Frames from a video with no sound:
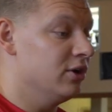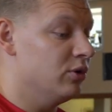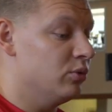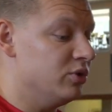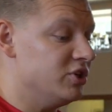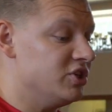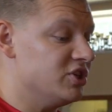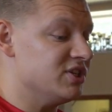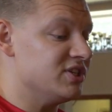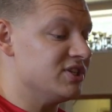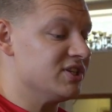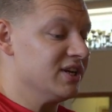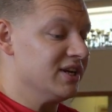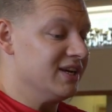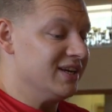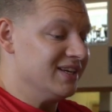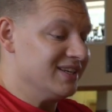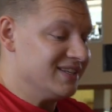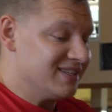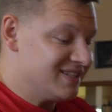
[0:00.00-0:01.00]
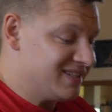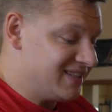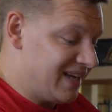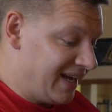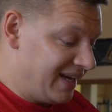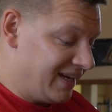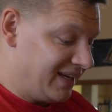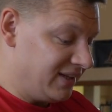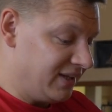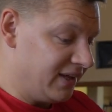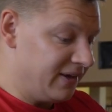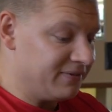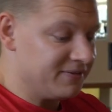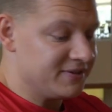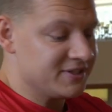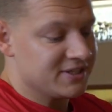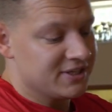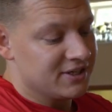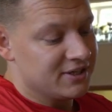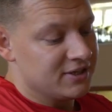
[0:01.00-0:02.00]
which is static
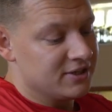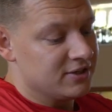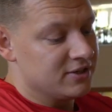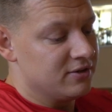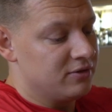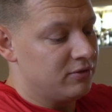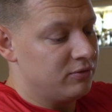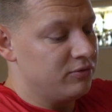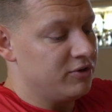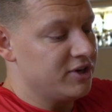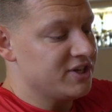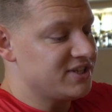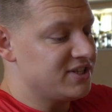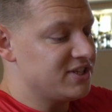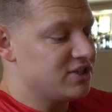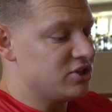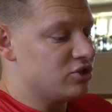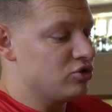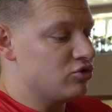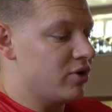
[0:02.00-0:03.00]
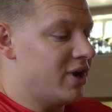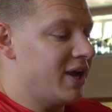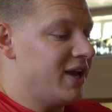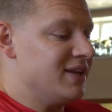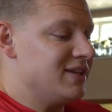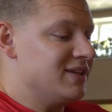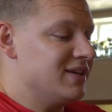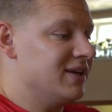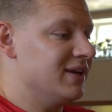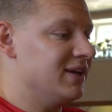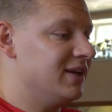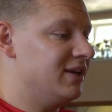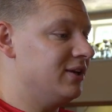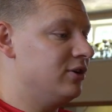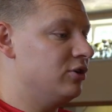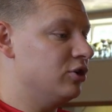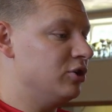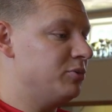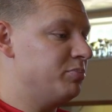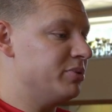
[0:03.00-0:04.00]
lifts. Wrist is straight,
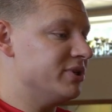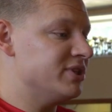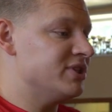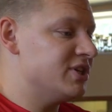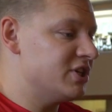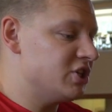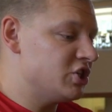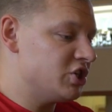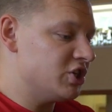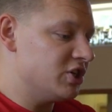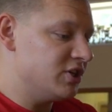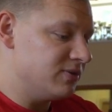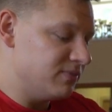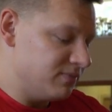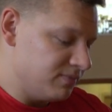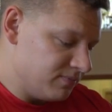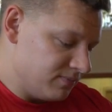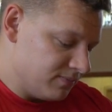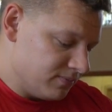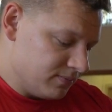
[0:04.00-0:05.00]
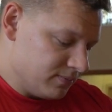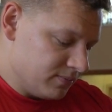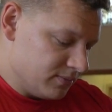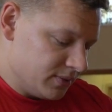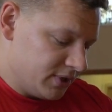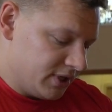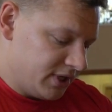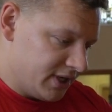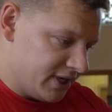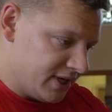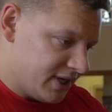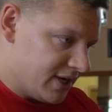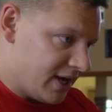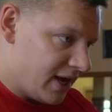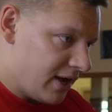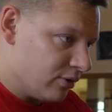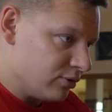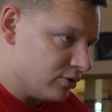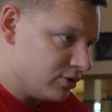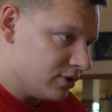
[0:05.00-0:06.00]
good position, get it
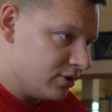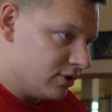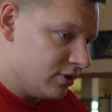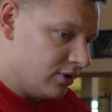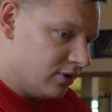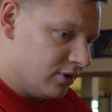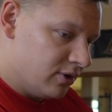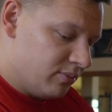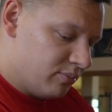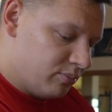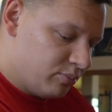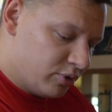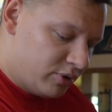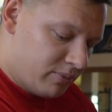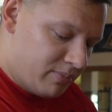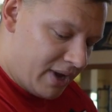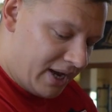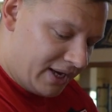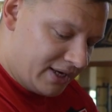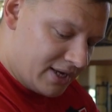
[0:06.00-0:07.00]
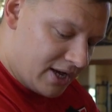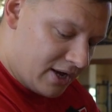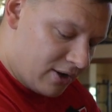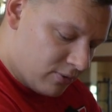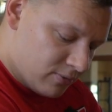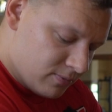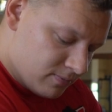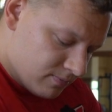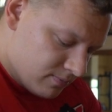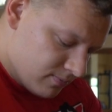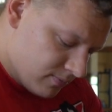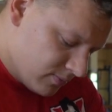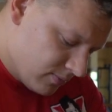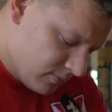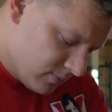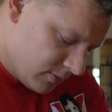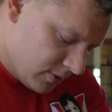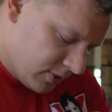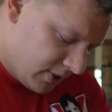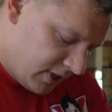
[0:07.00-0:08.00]
out, put it back down,
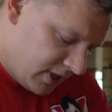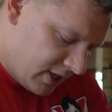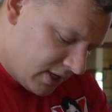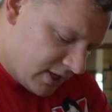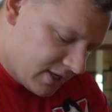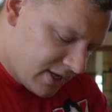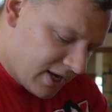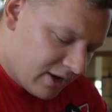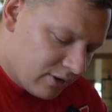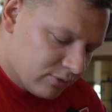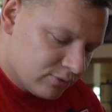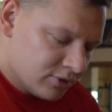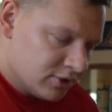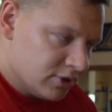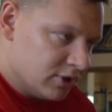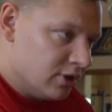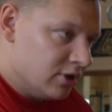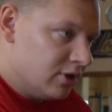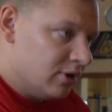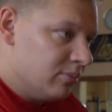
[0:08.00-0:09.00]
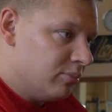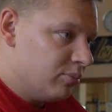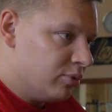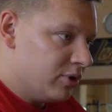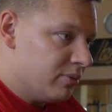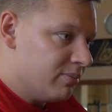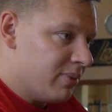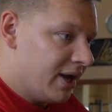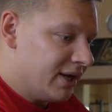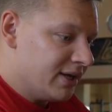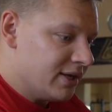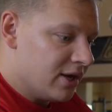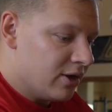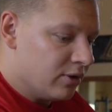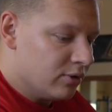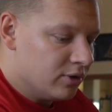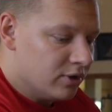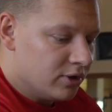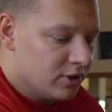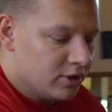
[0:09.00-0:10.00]
get it out, put it back down.